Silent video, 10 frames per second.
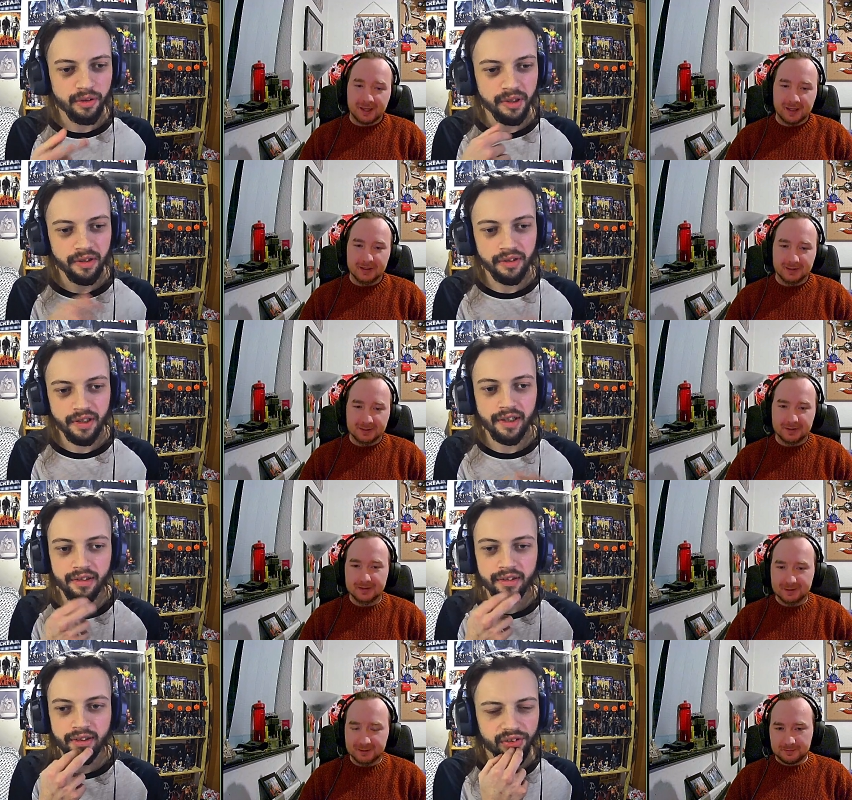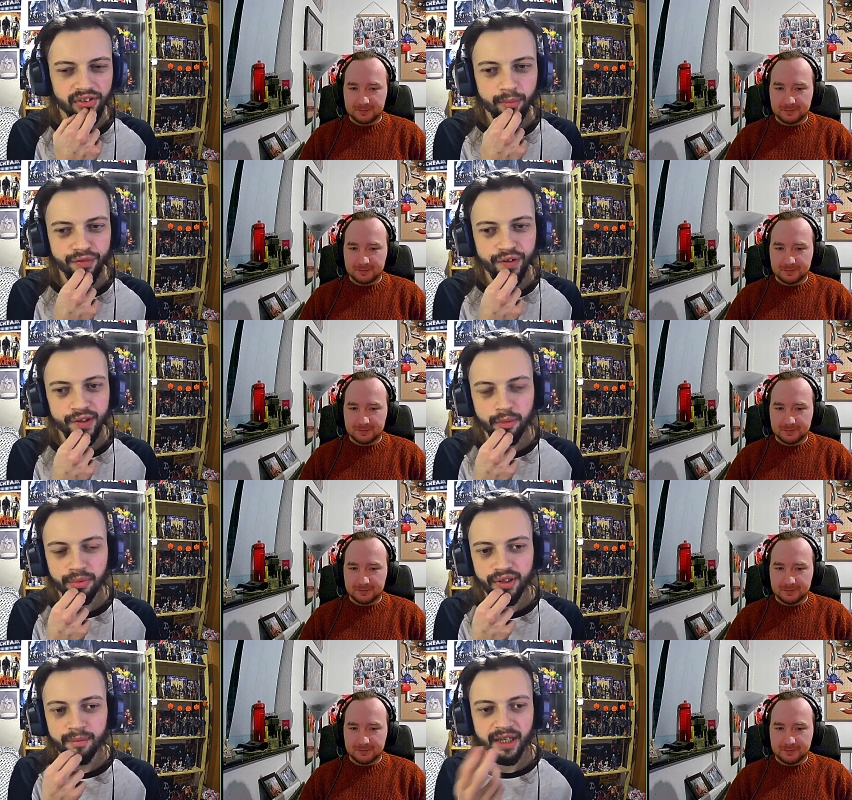Speaker 1: yeah. to be. Yeah, what's his name? Philip.
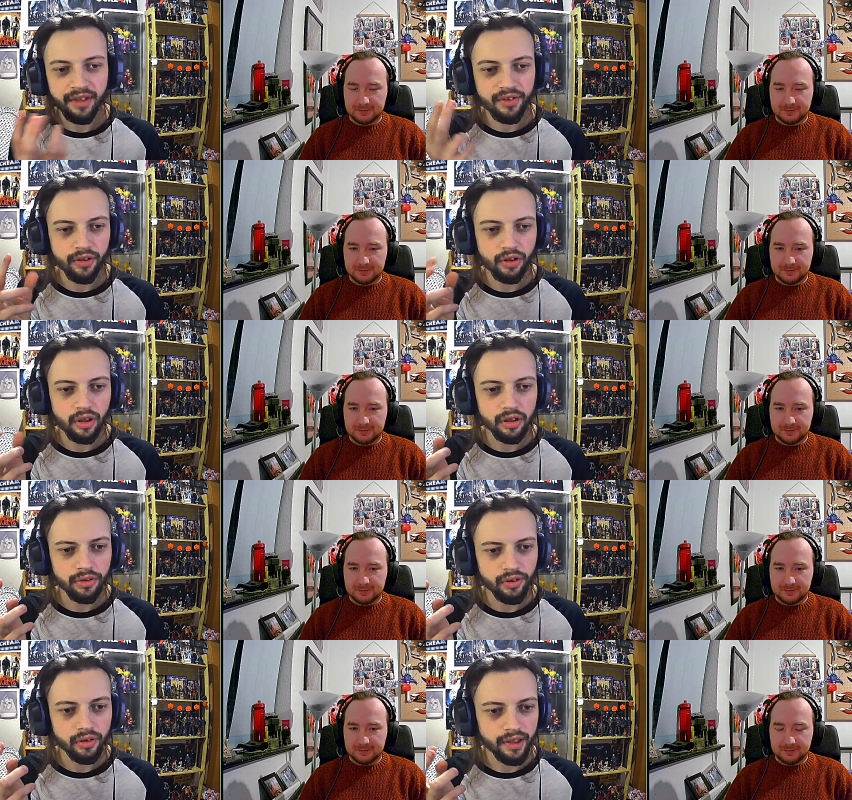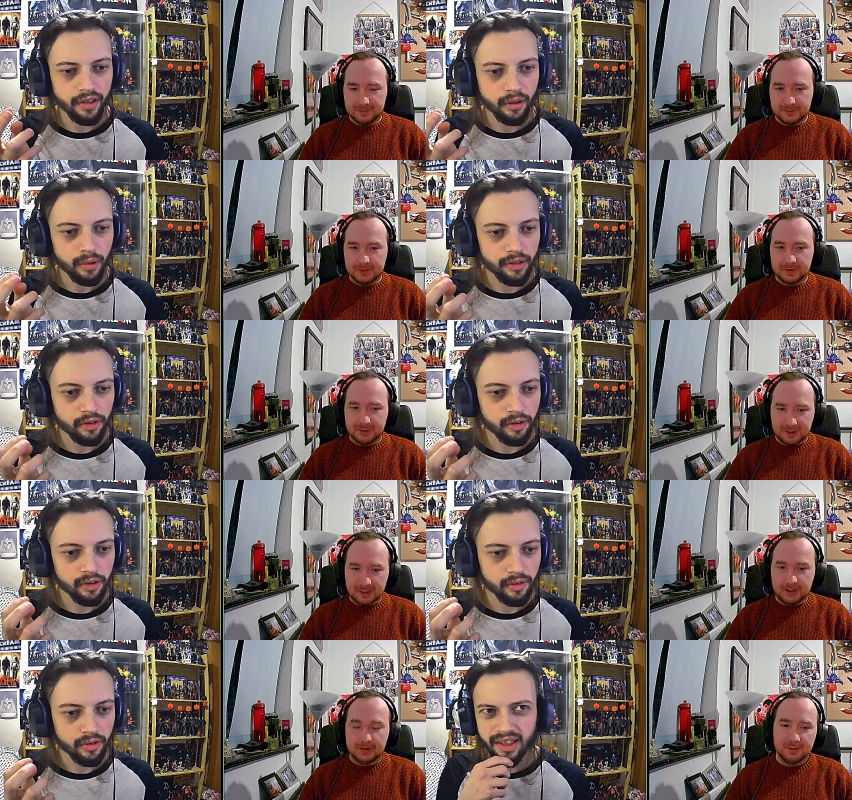He makes the dolls, doesn't he, or whatever?
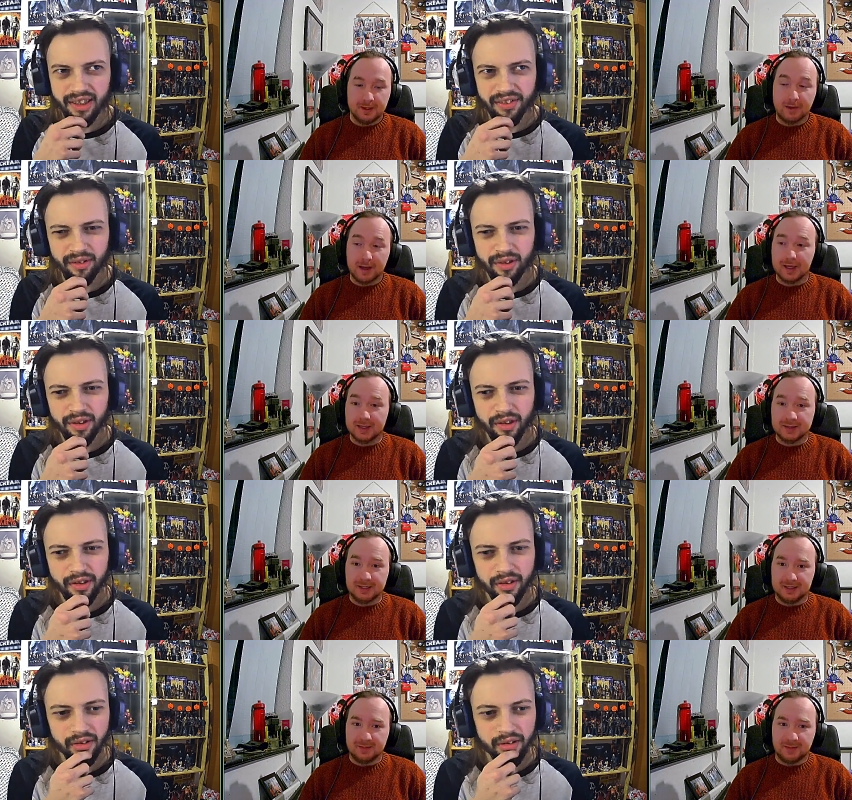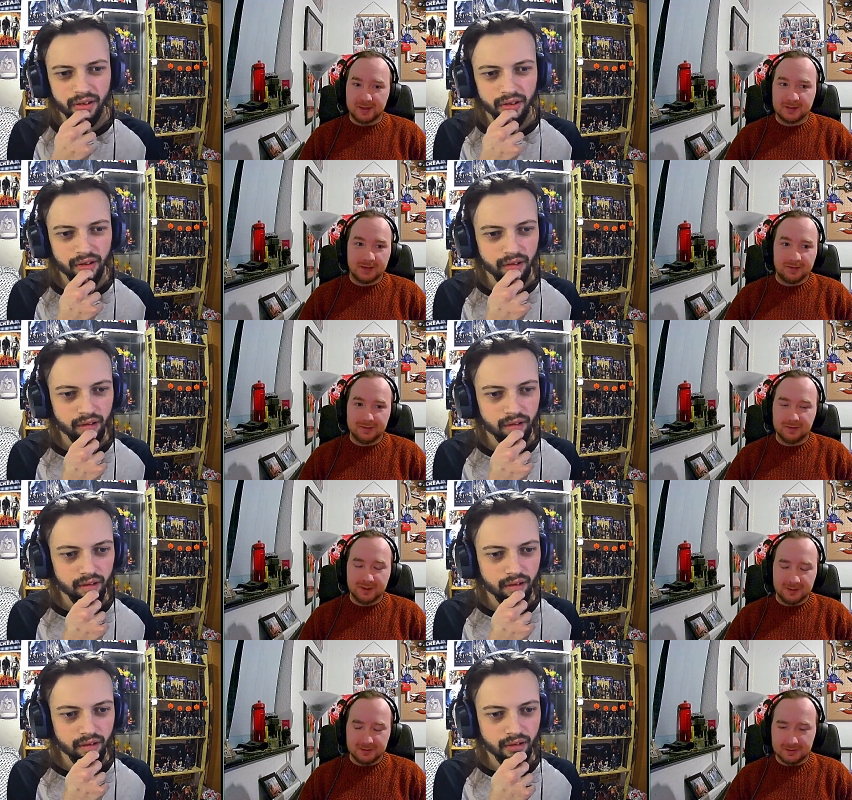Yeah. And then that's Mike it, really, the
Speaker 2: best death as
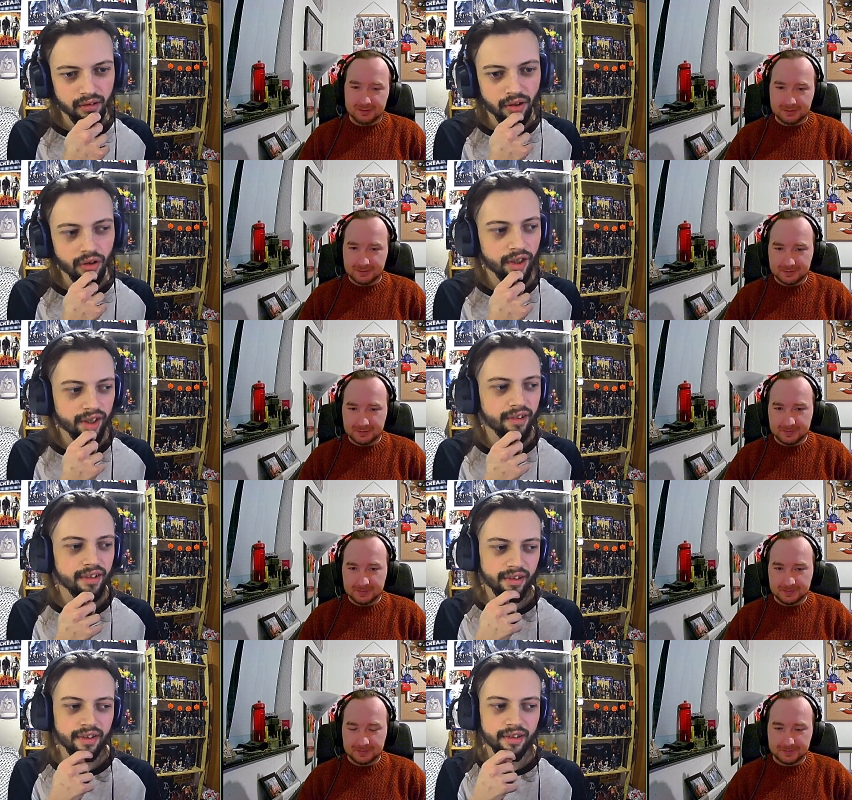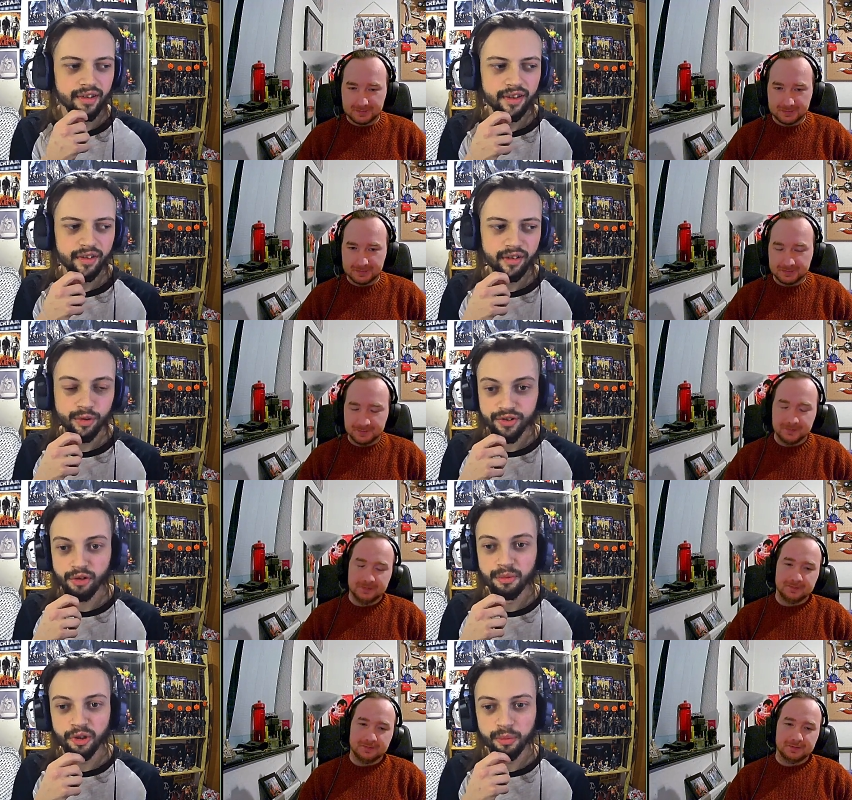well.
Speaker 1: Oh yeah, yeah which is
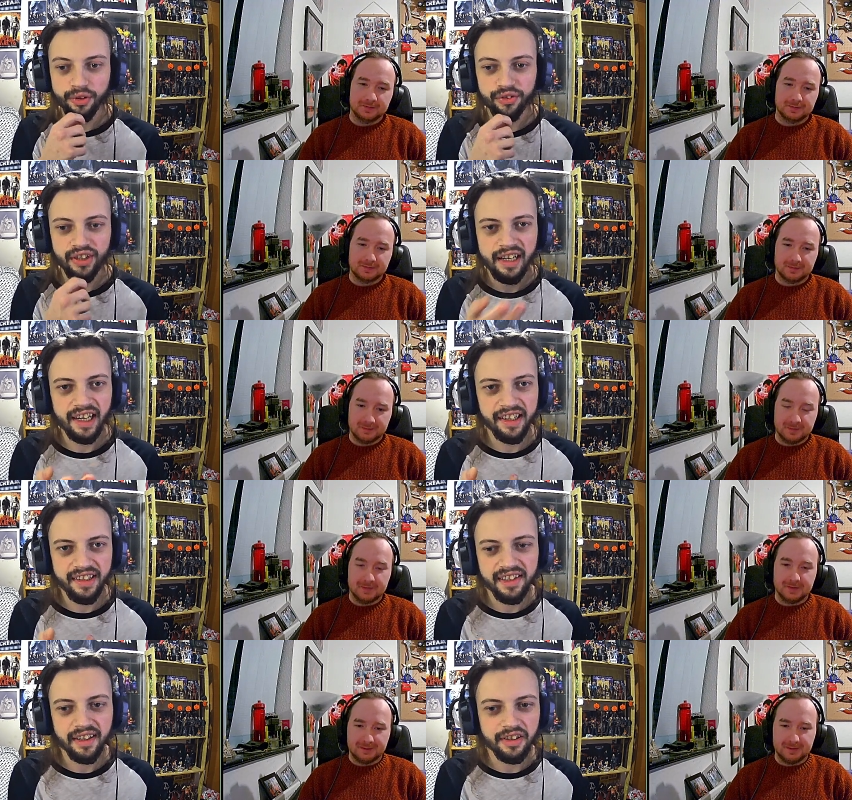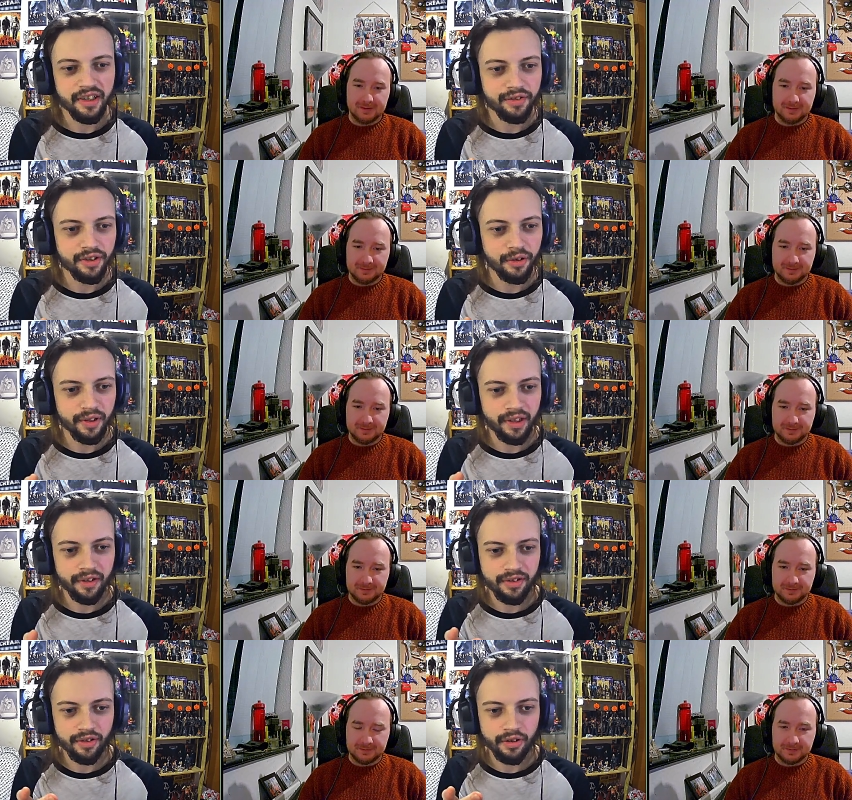coming up because at night they take shifts, don't they?
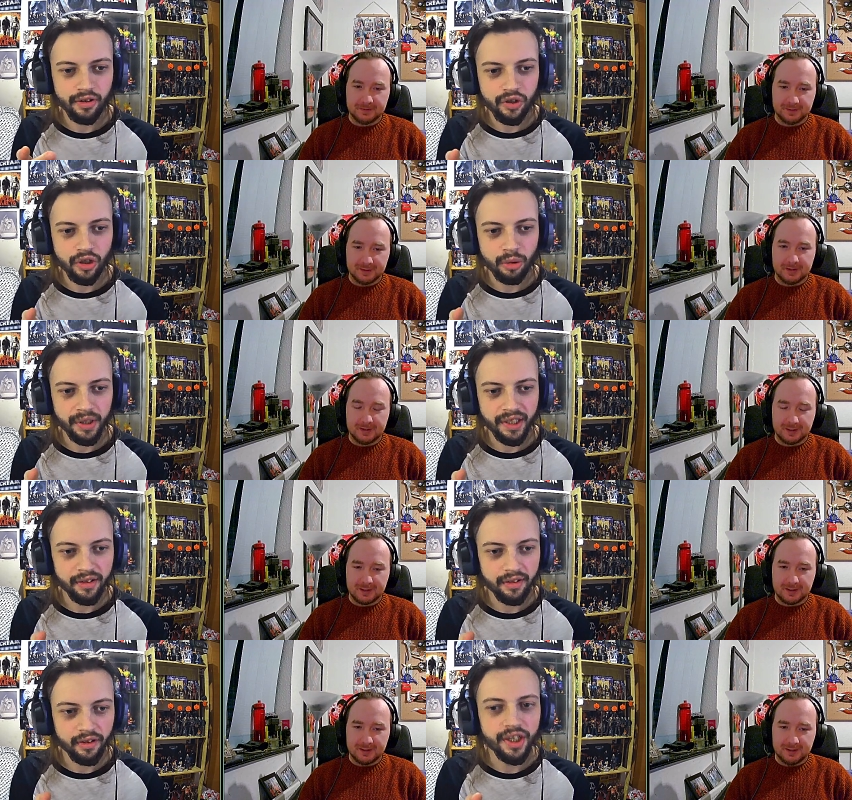It's uh, Joey and